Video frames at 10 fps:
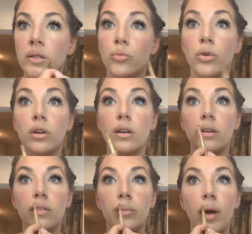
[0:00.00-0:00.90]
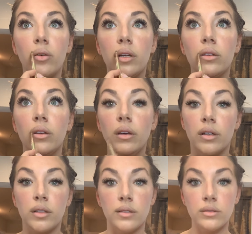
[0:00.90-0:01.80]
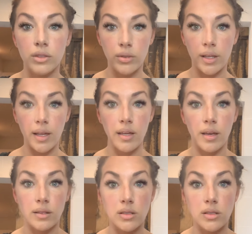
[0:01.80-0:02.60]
more of a pouty look. I don't know, I like it.